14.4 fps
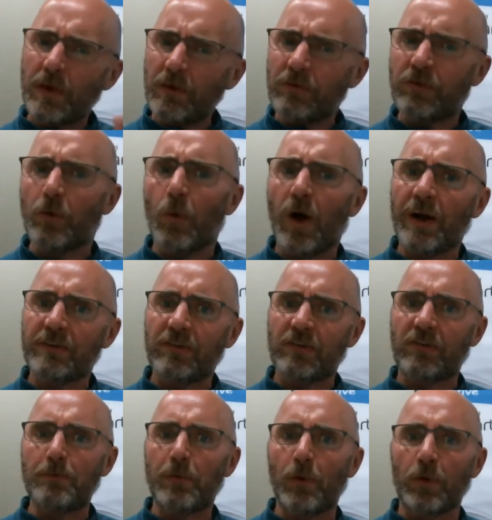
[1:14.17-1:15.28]
So why is this
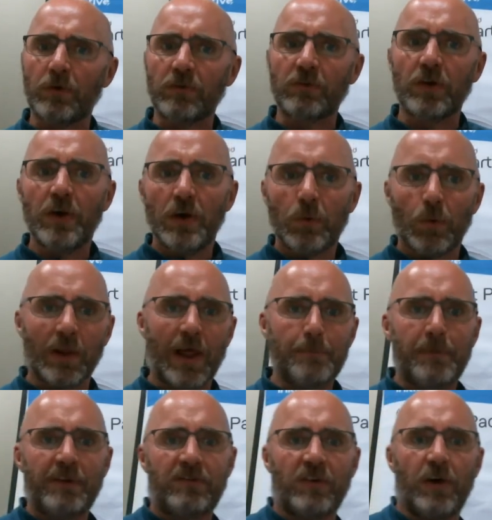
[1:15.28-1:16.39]
important? Well, let
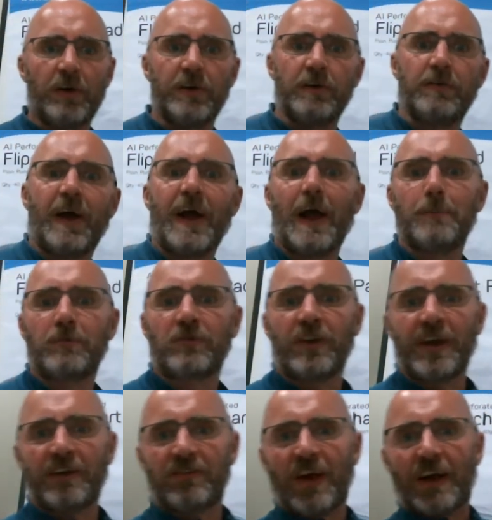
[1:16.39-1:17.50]
me show you. The
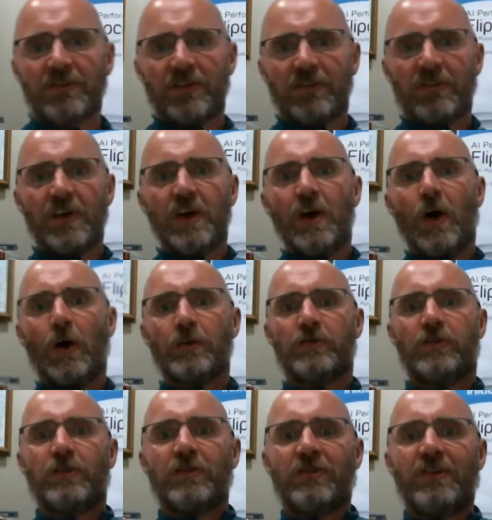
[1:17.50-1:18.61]
hamstring attaches
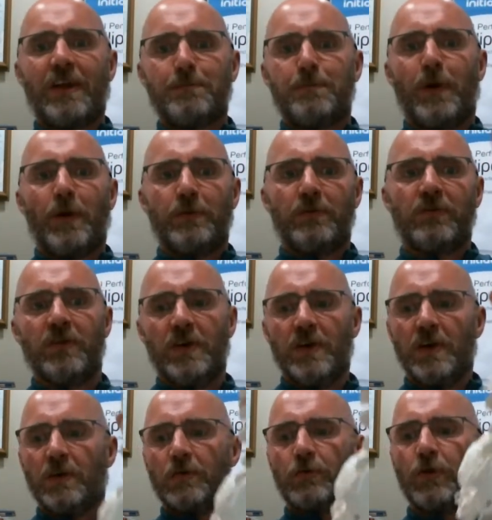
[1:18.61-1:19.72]
onto your sit bones
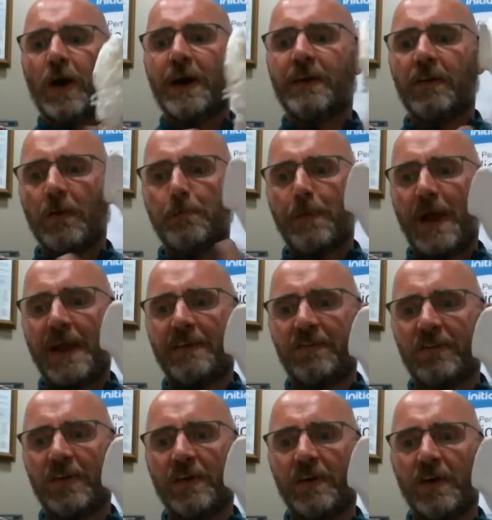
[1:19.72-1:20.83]
right at the
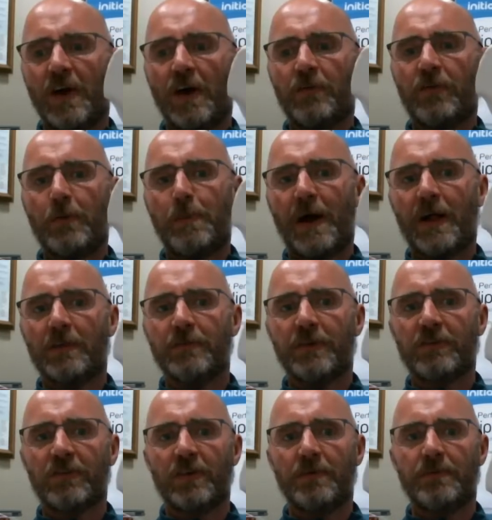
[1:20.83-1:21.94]
base of the
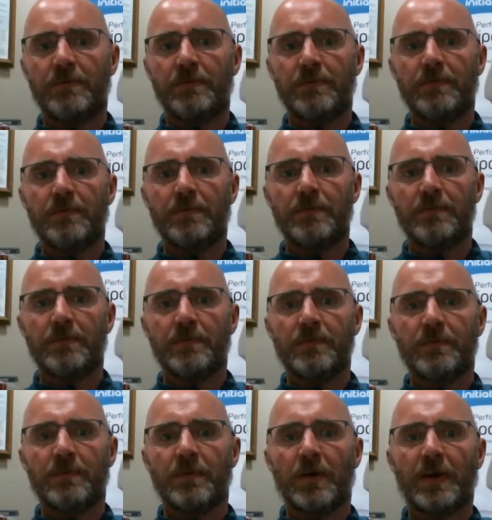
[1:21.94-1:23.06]
pelvis.
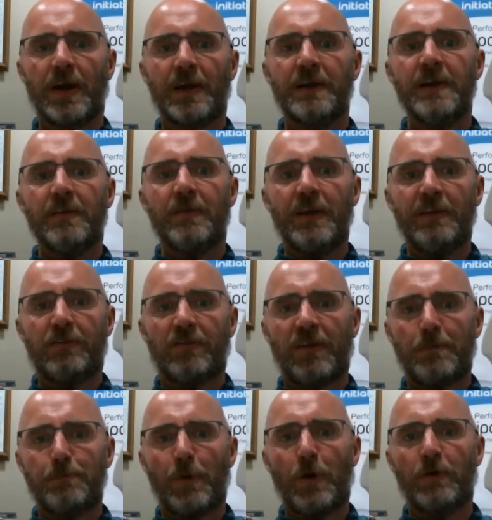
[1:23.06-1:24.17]
Okay, these
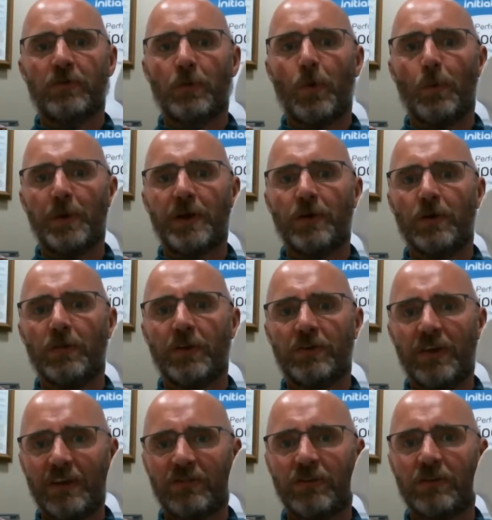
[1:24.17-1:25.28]
sit bones are what we call the
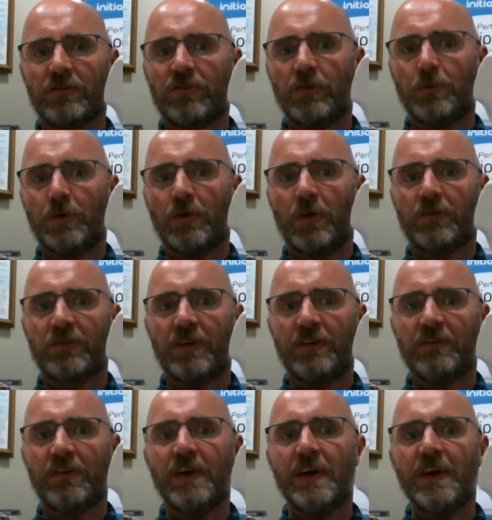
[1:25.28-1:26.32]
ischial tuberosities.